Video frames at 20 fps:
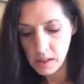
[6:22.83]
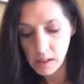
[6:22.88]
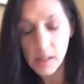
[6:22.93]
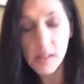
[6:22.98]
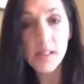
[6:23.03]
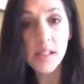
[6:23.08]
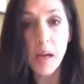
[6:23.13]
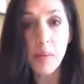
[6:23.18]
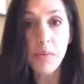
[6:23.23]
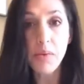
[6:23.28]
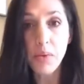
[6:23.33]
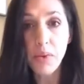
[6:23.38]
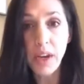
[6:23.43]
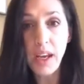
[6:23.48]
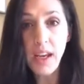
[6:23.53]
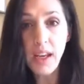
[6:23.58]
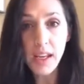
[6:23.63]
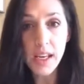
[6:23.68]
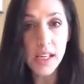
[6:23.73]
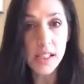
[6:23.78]
Step
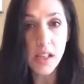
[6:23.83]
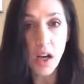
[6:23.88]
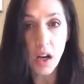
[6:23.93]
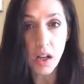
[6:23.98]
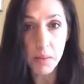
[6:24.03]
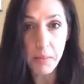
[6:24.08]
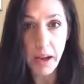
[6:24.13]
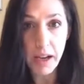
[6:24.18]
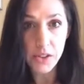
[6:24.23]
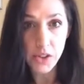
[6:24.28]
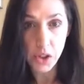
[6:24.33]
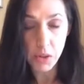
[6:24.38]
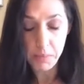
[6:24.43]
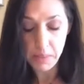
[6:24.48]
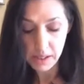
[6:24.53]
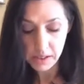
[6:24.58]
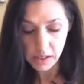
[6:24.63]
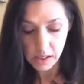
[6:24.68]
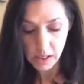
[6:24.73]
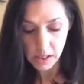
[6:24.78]
three is all about your
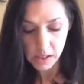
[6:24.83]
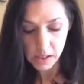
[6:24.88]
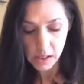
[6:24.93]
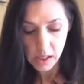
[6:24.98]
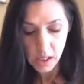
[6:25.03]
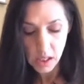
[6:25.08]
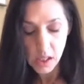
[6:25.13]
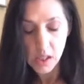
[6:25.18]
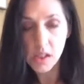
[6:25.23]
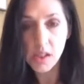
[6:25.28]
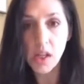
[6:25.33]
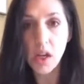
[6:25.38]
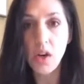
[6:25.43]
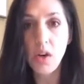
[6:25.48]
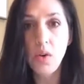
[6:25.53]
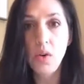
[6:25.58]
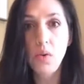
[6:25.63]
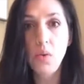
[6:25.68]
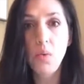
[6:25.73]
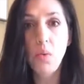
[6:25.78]
business.
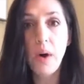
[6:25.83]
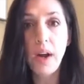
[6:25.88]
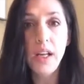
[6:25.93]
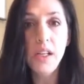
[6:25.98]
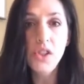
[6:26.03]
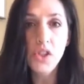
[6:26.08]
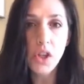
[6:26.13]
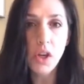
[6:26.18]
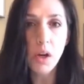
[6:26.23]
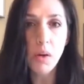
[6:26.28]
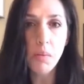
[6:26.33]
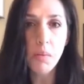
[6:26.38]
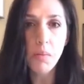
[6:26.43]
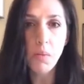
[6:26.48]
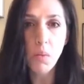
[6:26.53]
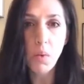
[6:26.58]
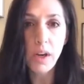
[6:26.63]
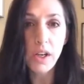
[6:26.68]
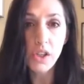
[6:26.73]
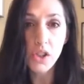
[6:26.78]
So what is your
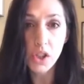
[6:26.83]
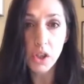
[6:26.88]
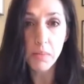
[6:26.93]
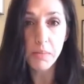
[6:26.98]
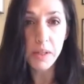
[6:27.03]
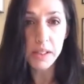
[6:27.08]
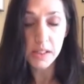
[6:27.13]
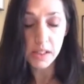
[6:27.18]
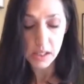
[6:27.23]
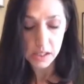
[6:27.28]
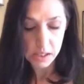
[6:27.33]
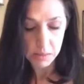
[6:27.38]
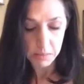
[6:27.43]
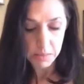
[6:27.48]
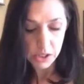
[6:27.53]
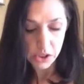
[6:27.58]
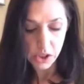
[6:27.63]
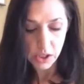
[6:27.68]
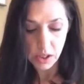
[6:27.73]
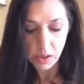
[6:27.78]
what is your business
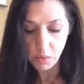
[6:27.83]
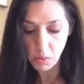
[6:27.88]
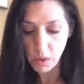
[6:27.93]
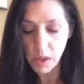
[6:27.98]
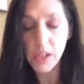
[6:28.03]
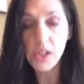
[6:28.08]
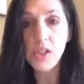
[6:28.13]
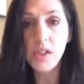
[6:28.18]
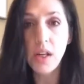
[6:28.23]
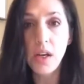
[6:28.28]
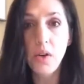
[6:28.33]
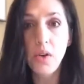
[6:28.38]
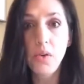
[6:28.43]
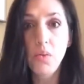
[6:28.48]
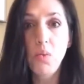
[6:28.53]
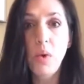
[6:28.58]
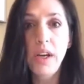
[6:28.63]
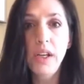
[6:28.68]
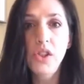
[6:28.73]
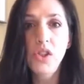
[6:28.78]
mission? What is the
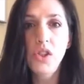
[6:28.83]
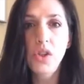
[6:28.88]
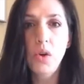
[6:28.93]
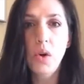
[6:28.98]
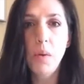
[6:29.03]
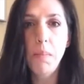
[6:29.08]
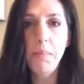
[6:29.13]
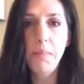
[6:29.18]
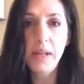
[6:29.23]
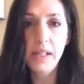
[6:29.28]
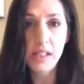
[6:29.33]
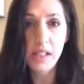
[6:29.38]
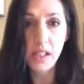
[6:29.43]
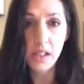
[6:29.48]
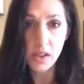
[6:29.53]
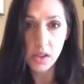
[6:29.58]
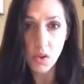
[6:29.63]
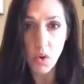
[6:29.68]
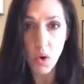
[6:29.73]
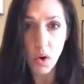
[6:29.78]
what is your
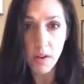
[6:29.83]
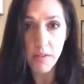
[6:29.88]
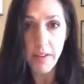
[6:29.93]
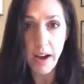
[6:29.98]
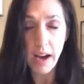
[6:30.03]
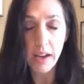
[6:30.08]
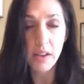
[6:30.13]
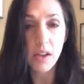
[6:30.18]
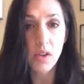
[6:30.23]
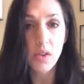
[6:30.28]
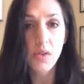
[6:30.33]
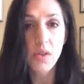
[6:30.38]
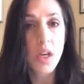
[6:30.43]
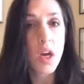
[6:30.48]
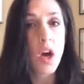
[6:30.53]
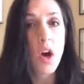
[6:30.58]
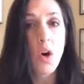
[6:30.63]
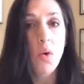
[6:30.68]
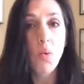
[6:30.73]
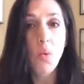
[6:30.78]
business core values?
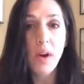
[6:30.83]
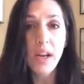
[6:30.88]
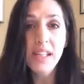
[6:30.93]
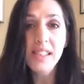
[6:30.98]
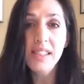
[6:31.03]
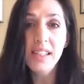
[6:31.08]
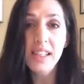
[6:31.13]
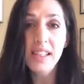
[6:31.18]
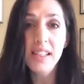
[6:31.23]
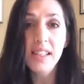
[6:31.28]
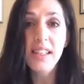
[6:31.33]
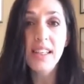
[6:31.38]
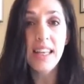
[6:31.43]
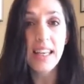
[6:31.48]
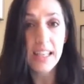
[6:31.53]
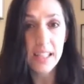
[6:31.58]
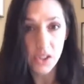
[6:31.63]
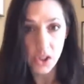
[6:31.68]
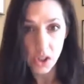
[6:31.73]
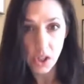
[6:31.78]
What is the
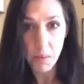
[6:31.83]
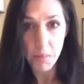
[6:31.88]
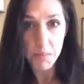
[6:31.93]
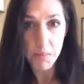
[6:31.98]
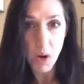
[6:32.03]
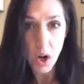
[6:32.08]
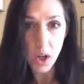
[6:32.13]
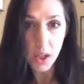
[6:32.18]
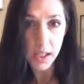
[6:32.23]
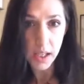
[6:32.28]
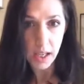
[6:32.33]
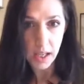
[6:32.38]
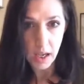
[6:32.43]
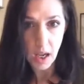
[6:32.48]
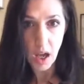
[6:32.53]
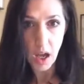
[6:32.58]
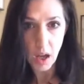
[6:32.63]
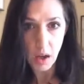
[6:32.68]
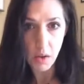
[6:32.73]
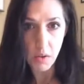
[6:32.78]
niche market
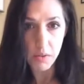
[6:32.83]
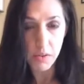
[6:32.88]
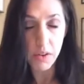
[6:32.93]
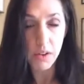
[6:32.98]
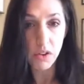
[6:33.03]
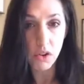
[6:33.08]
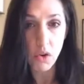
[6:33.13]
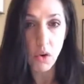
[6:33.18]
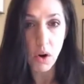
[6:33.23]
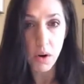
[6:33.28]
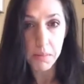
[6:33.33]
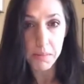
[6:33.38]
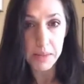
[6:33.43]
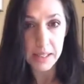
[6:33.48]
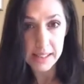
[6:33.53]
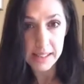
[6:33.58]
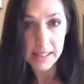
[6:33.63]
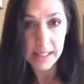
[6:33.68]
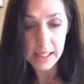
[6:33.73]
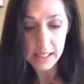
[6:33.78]
of your
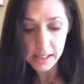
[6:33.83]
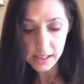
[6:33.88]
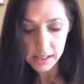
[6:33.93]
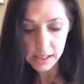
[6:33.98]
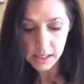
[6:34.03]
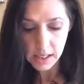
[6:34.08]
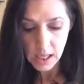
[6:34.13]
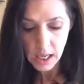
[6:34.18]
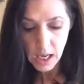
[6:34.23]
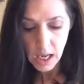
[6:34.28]
business?